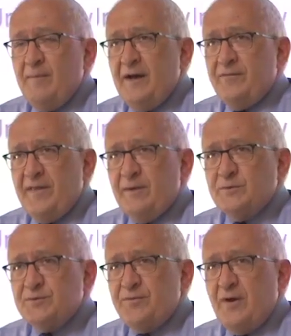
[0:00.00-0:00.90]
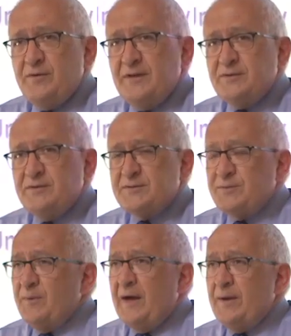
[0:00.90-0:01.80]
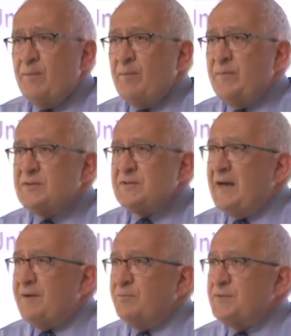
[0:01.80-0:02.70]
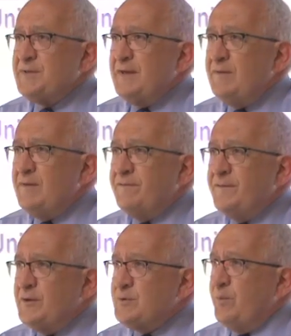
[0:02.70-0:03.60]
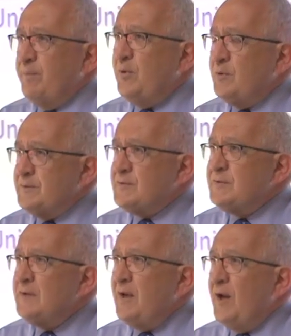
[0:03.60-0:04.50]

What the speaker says: everything was thrown into disarray when we started receiving the first reports